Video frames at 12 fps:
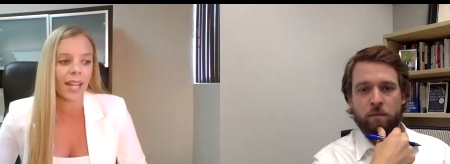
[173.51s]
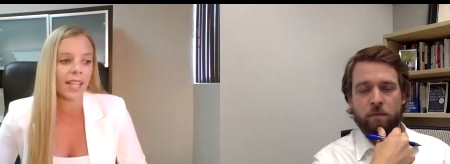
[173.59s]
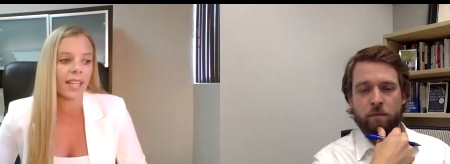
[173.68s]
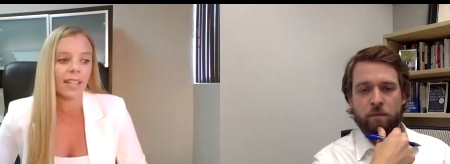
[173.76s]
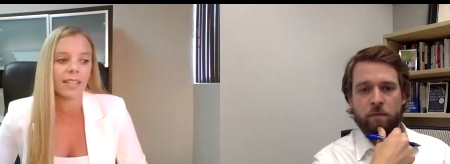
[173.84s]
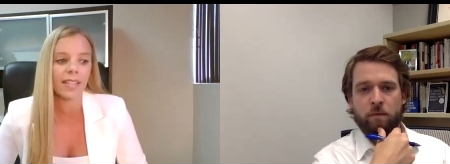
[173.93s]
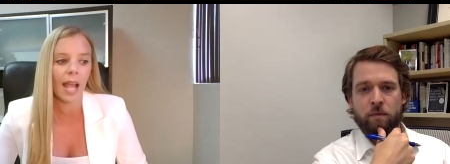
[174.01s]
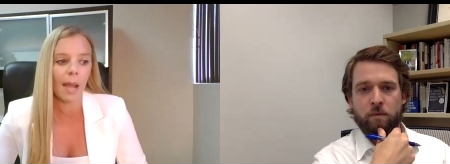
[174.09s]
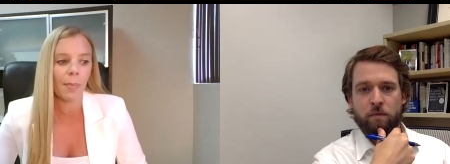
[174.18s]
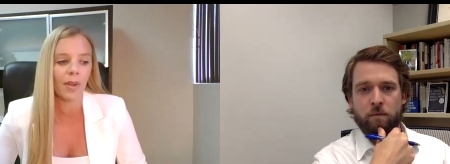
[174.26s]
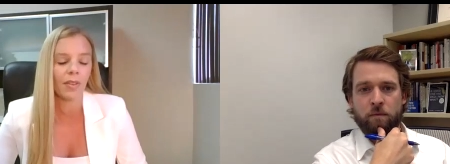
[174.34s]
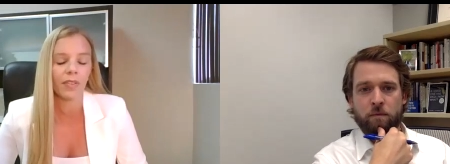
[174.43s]
Speaker 1: Any
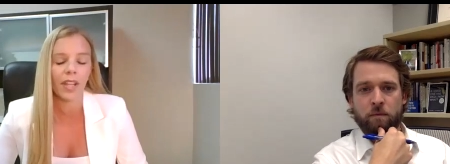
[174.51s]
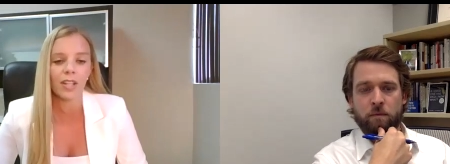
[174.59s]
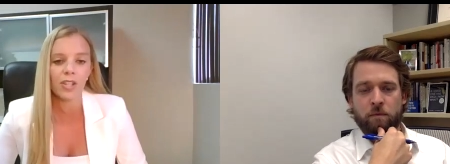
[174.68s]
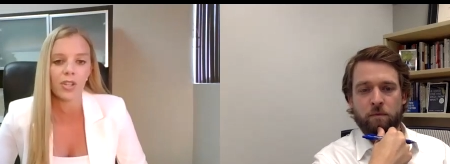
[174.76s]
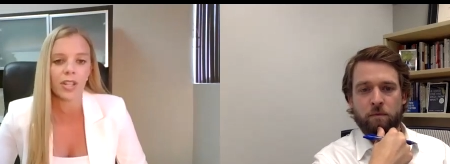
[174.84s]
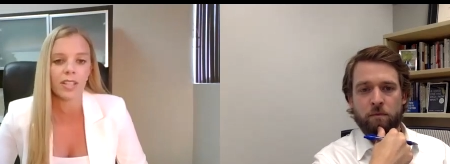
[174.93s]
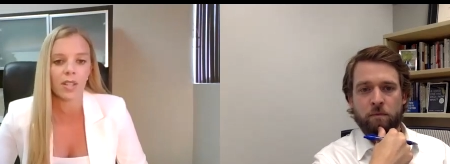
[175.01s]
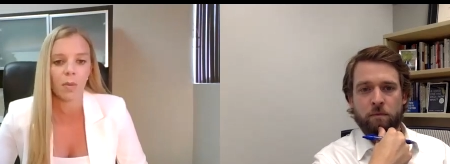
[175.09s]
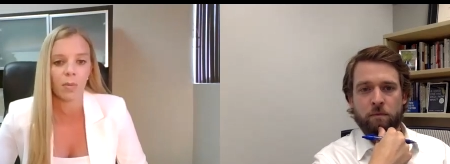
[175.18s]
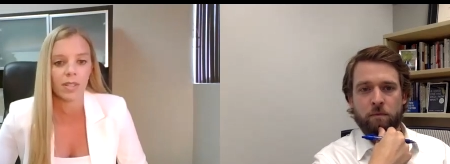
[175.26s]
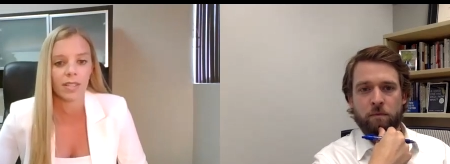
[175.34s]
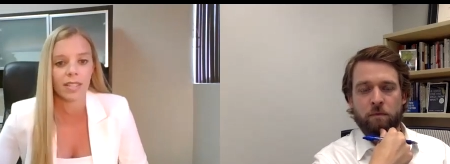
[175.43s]
type of injury
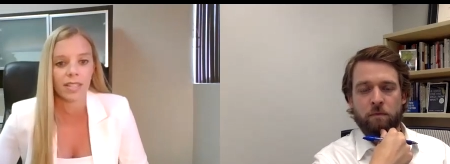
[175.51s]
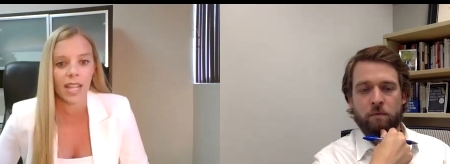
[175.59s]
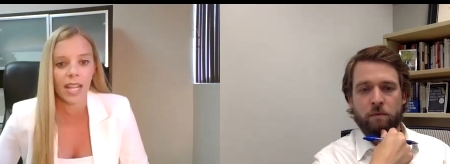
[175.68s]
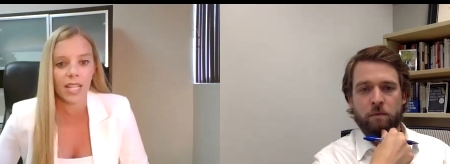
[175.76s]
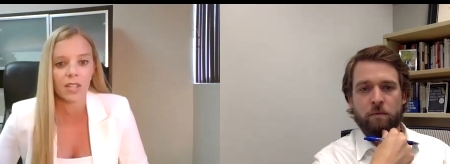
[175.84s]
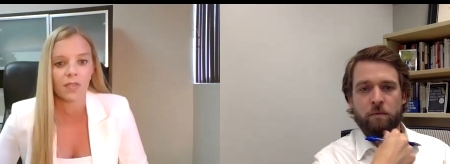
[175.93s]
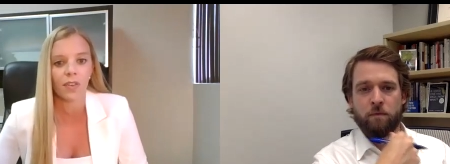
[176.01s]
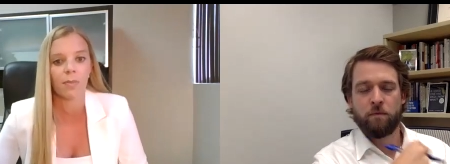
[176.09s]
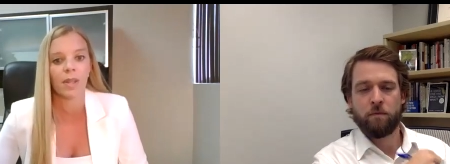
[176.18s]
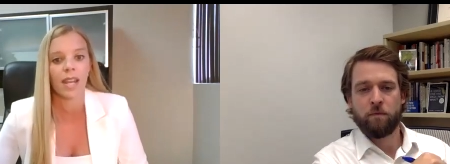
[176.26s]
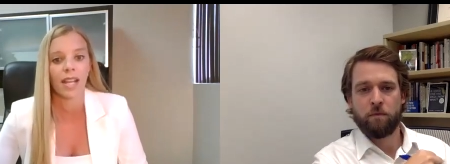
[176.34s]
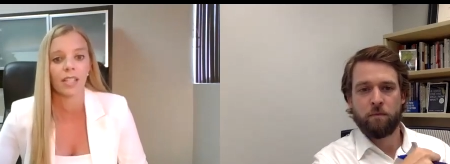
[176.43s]
someone sustains
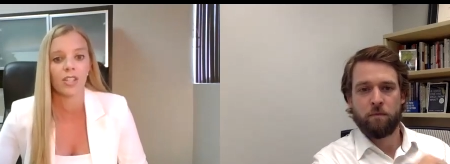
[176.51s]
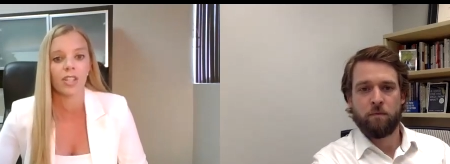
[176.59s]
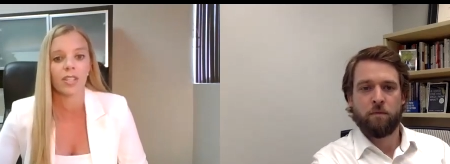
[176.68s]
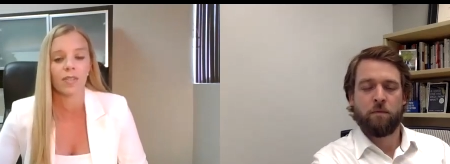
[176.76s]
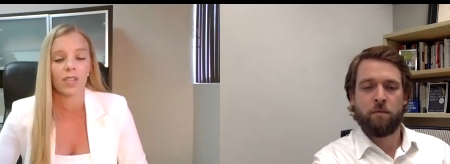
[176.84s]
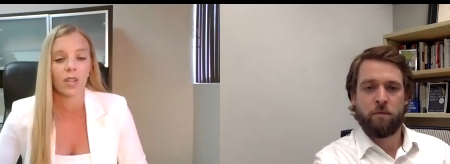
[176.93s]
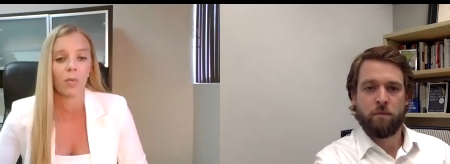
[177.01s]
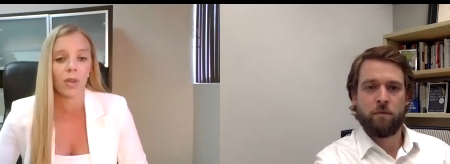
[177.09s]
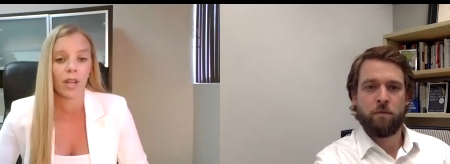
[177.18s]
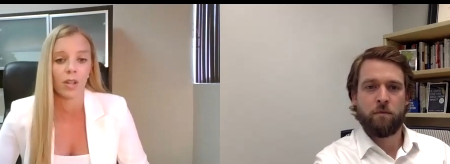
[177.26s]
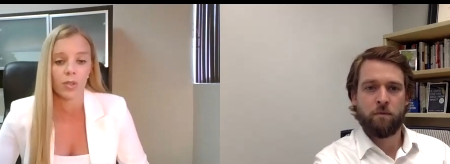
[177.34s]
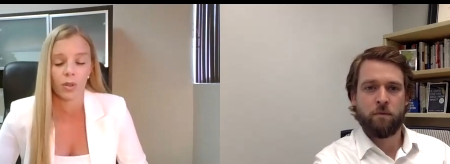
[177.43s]
from the negligence of
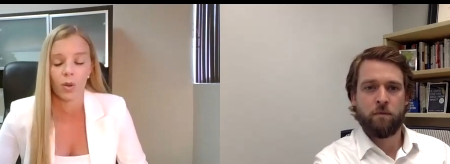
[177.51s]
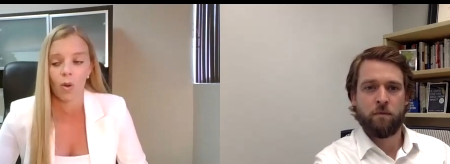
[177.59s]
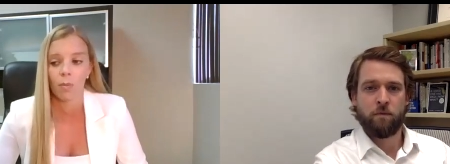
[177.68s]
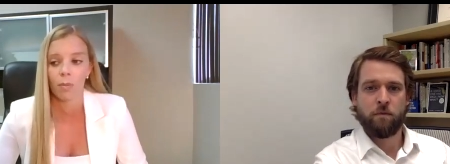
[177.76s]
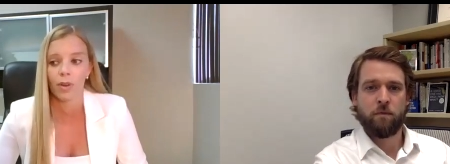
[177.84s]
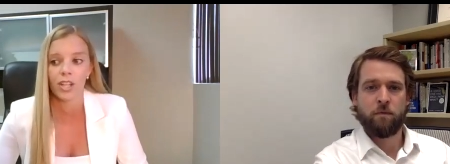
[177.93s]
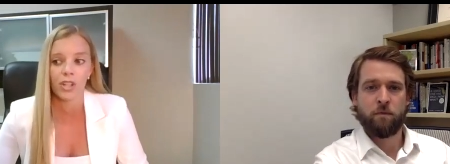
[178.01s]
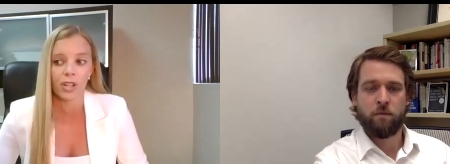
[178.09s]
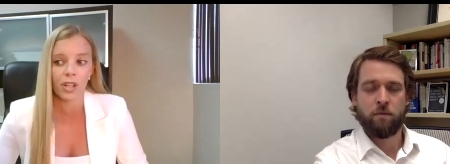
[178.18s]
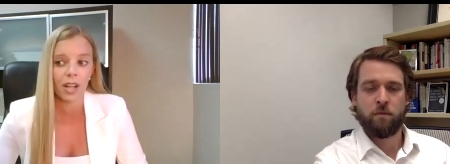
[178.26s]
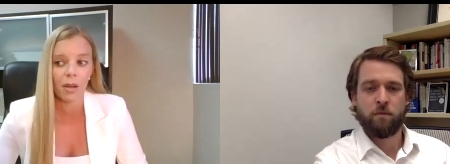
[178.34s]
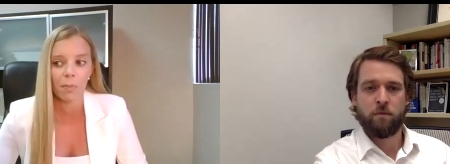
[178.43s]
someone else or a
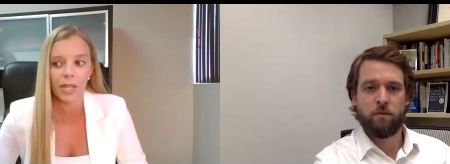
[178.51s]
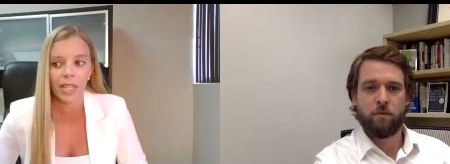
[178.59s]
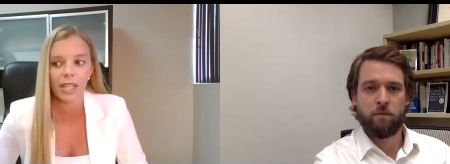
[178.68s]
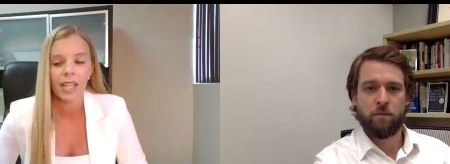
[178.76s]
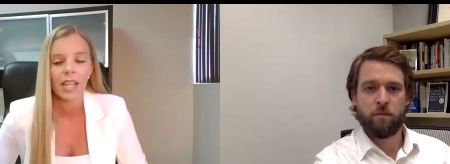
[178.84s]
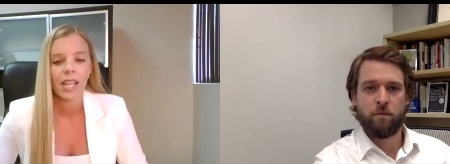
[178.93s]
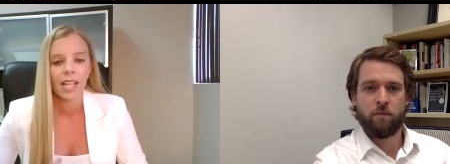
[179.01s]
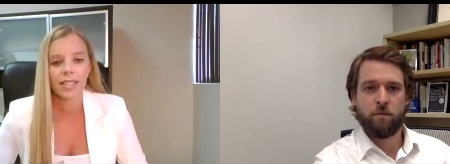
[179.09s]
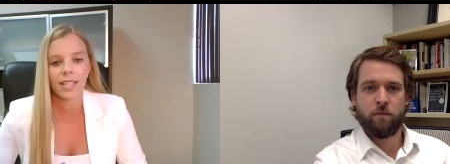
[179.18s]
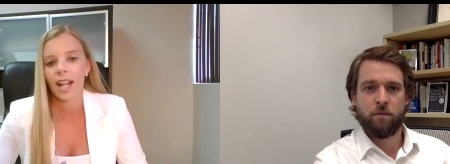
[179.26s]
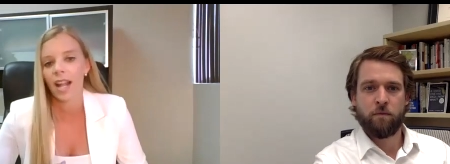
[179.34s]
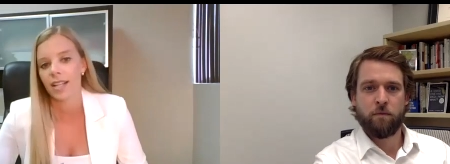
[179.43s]
corporation or company
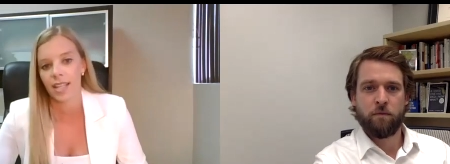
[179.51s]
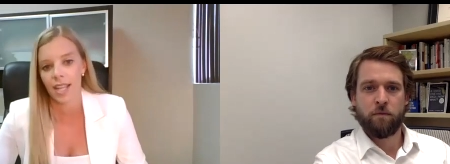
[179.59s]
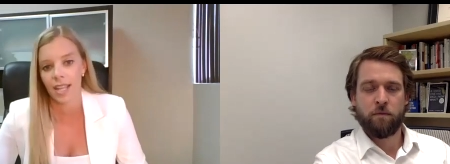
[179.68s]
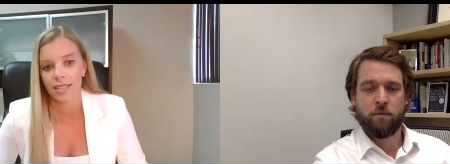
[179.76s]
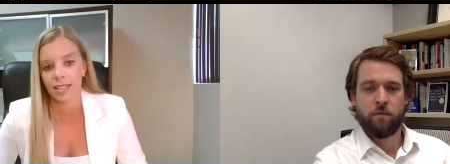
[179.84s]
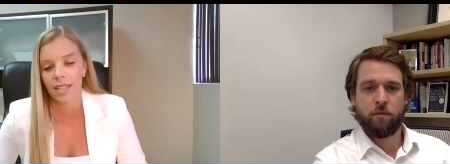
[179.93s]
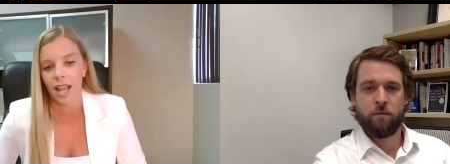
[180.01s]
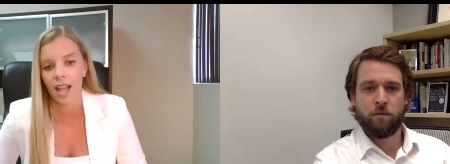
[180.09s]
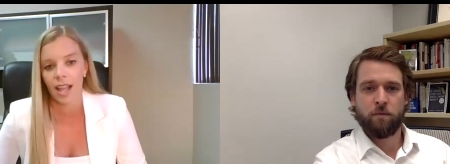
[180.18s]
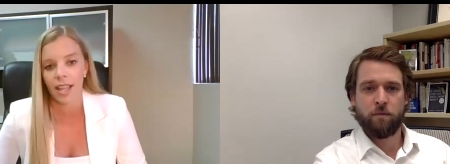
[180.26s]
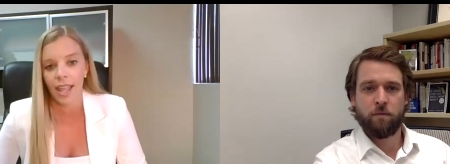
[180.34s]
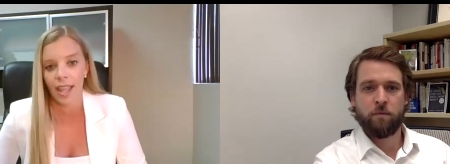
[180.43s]
is the kind of cases
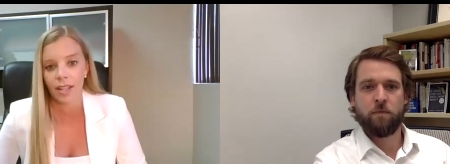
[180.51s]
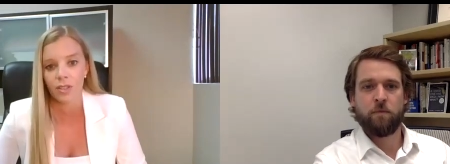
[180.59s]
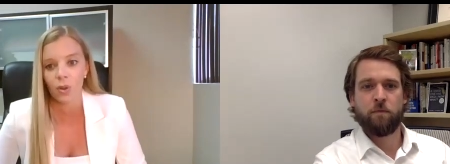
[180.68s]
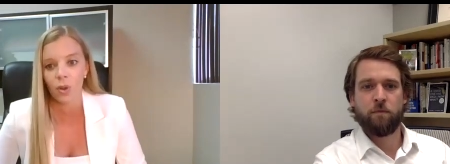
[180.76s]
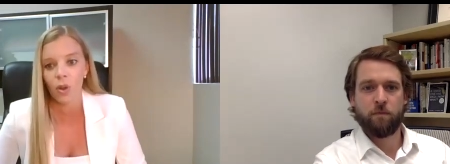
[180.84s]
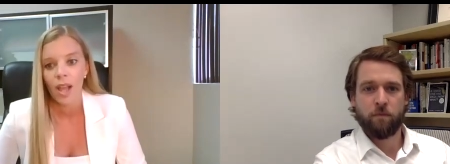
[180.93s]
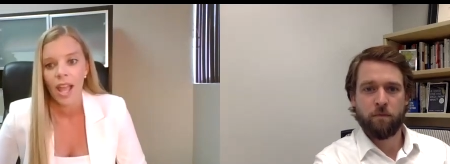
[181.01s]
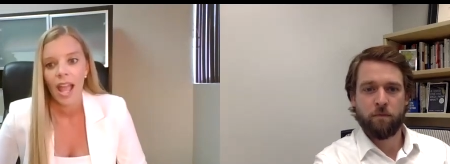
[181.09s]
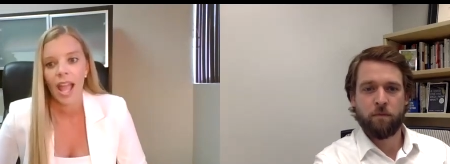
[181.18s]
I handle.